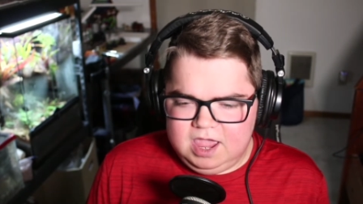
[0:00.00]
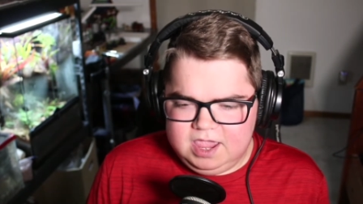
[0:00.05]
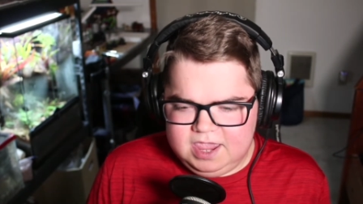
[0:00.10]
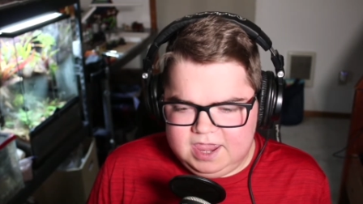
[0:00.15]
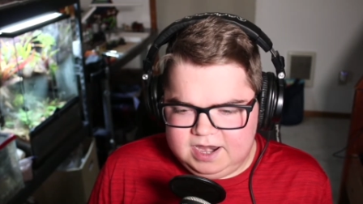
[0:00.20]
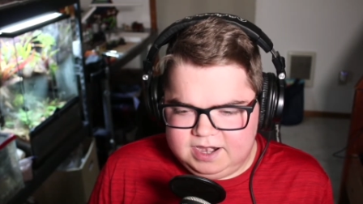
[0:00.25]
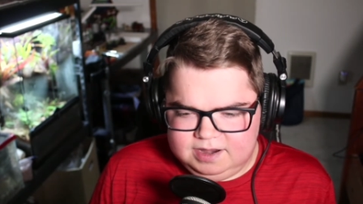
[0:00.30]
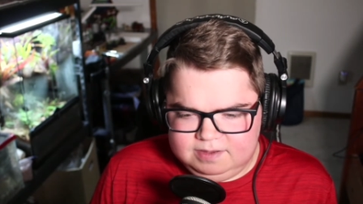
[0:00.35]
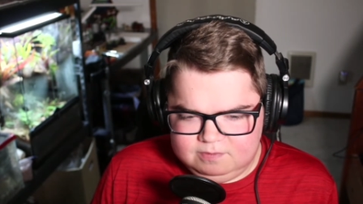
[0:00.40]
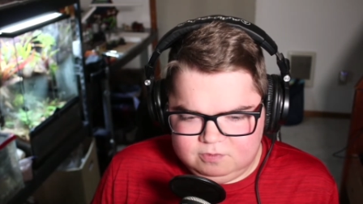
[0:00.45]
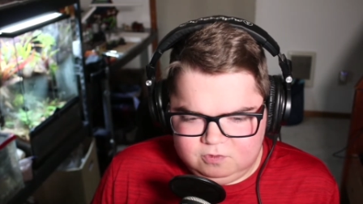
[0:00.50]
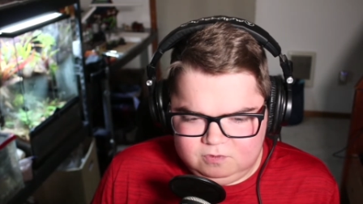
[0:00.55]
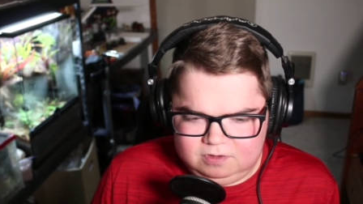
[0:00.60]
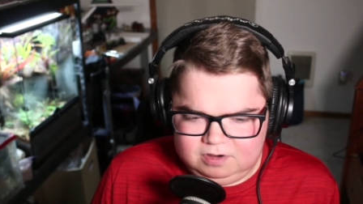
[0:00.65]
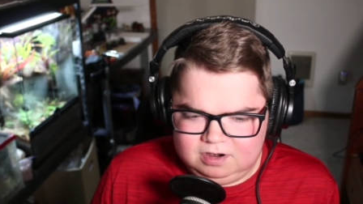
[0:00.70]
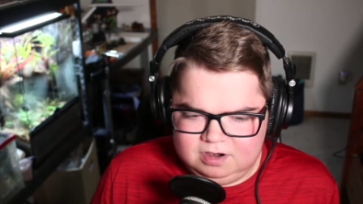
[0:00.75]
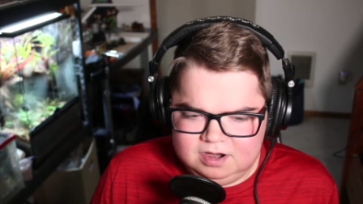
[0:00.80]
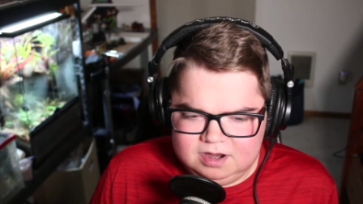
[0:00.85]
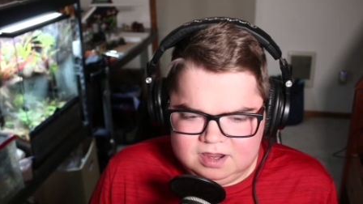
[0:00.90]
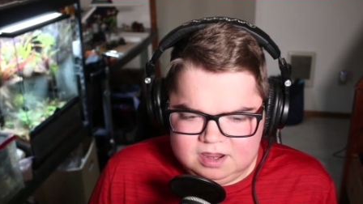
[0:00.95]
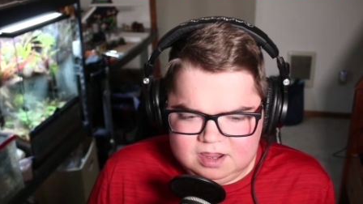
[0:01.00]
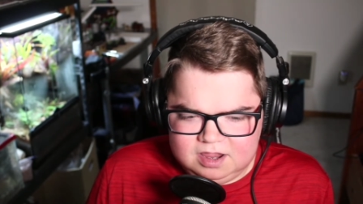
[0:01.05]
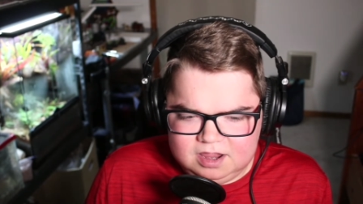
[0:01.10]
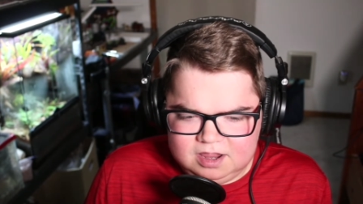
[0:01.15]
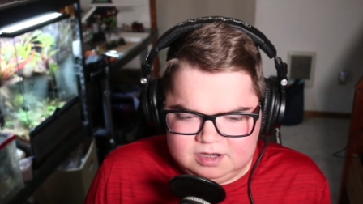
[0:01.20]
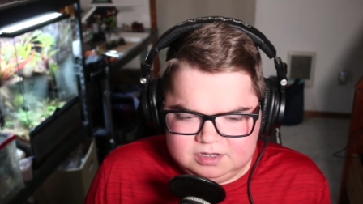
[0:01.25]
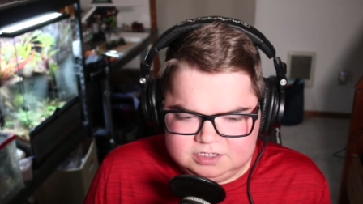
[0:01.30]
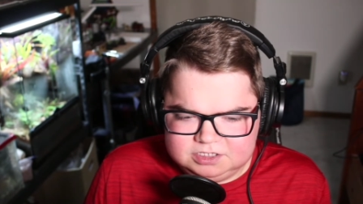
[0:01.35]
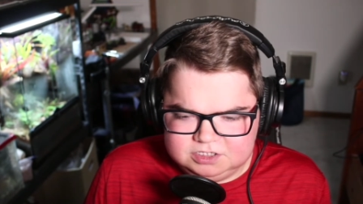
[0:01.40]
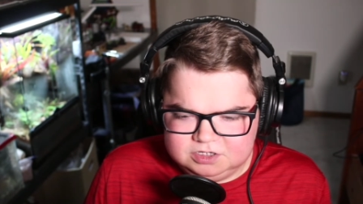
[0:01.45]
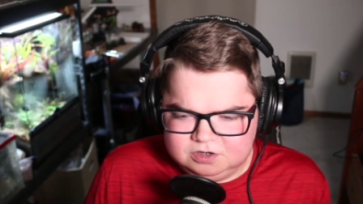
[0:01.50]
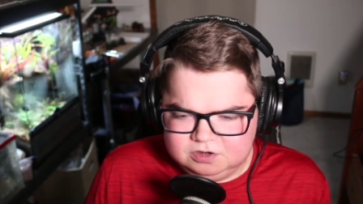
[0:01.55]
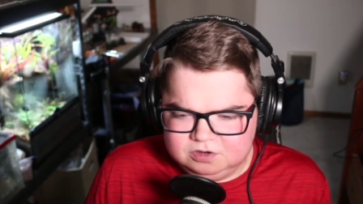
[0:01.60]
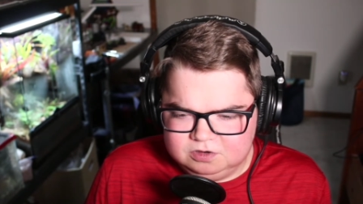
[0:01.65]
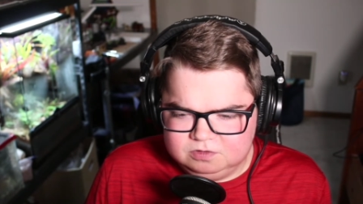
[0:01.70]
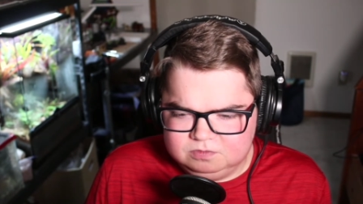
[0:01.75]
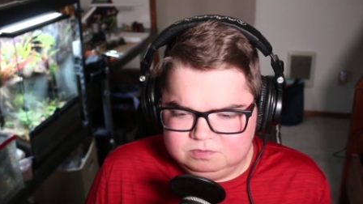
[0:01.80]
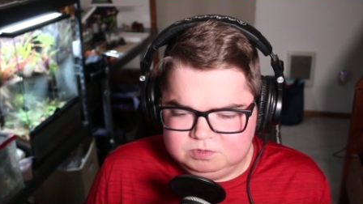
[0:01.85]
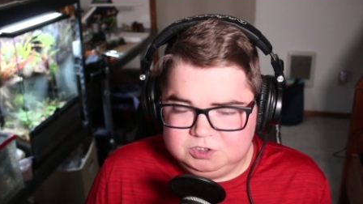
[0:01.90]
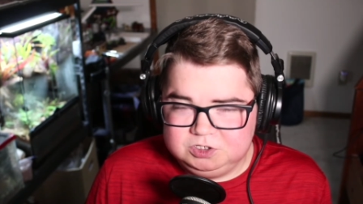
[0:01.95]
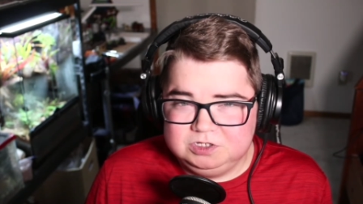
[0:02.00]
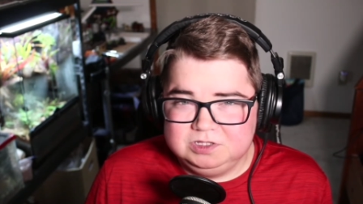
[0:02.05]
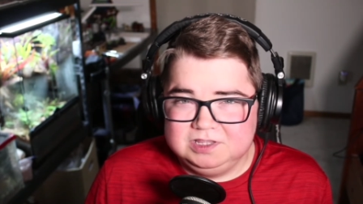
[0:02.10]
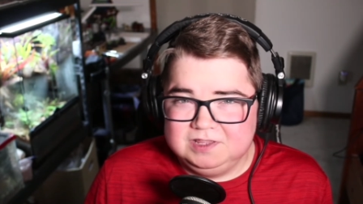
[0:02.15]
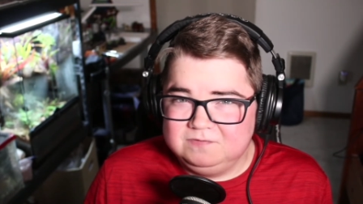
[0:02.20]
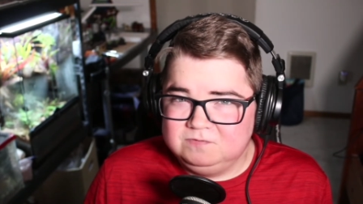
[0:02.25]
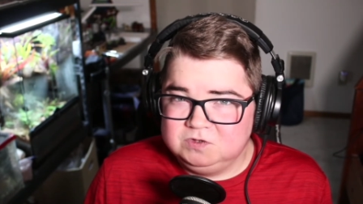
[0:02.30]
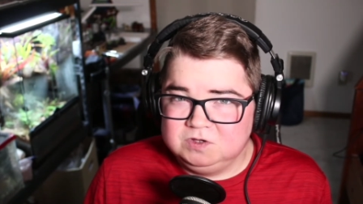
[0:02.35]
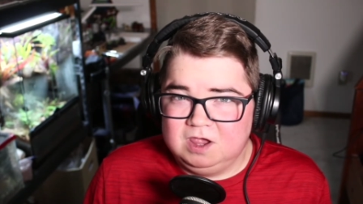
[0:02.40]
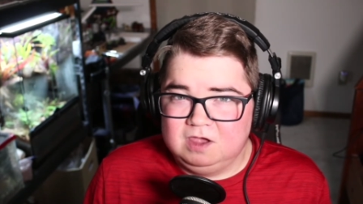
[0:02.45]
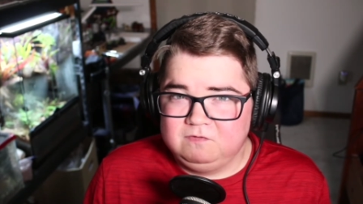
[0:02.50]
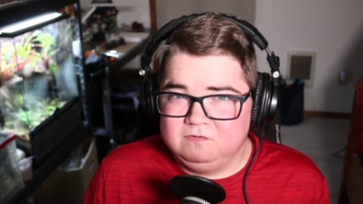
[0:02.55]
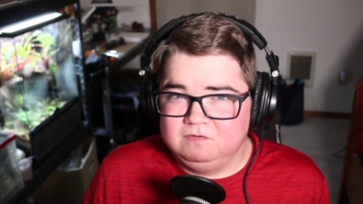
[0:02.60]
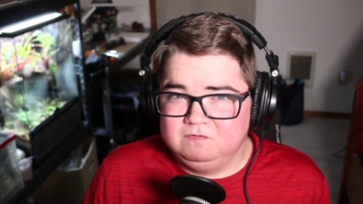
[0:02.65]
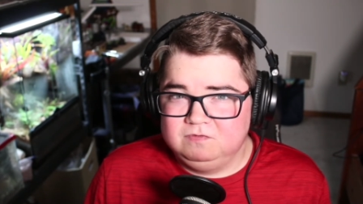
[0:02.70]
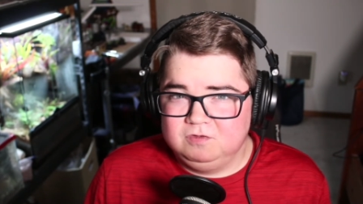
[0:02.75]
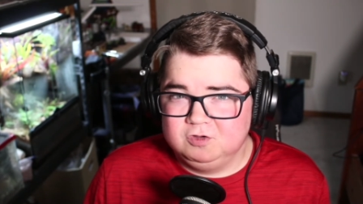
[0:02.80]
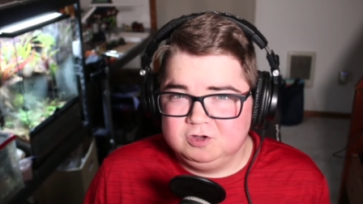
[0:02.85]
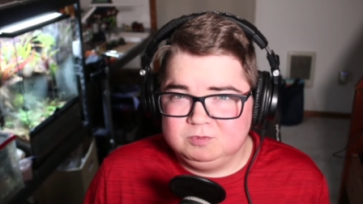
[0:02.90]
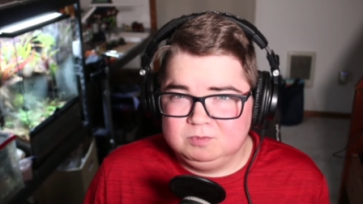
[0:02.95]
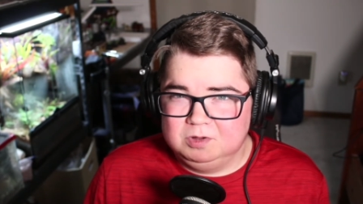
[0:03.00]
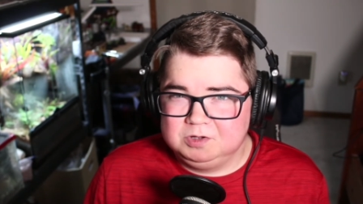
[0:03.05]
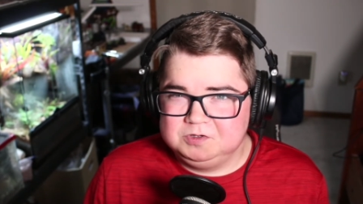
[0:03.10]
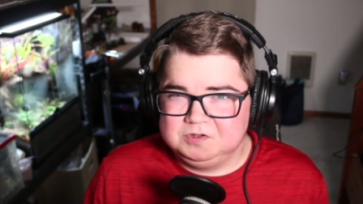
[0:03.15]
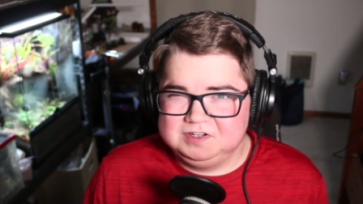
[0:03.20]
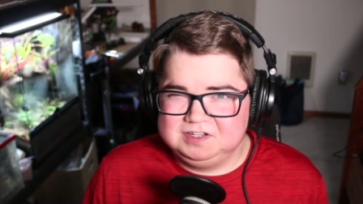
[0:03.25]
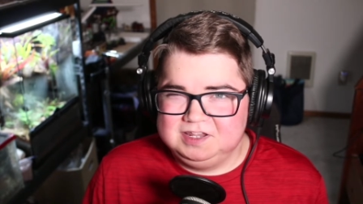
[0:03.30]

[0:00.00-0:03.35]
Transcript: anymore. And so, she lives off of those muscles.